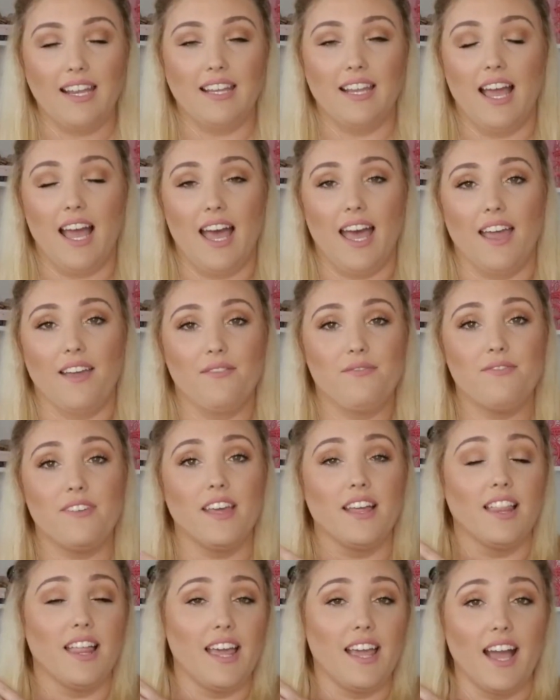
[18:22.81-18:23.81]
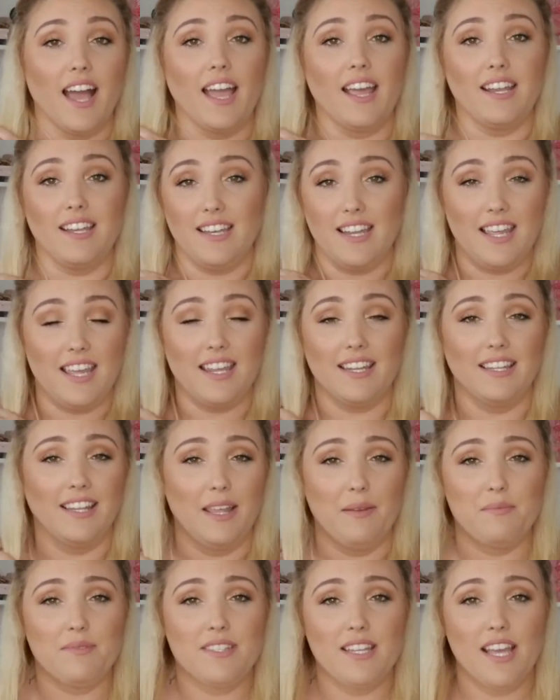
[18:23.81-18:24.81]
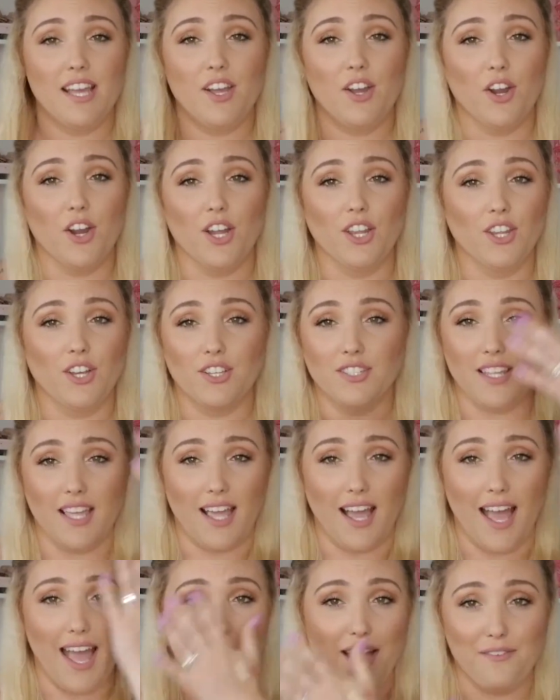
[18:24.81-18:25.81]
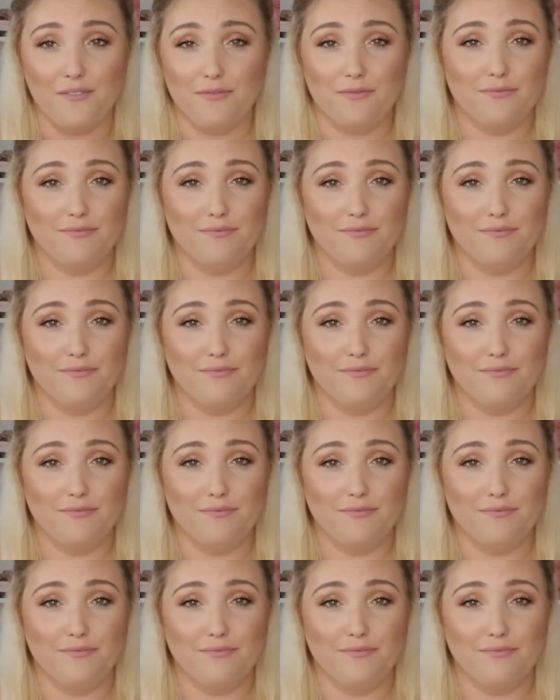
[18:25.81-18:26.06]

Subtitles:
I feel like I need lipstick, or it looks like I have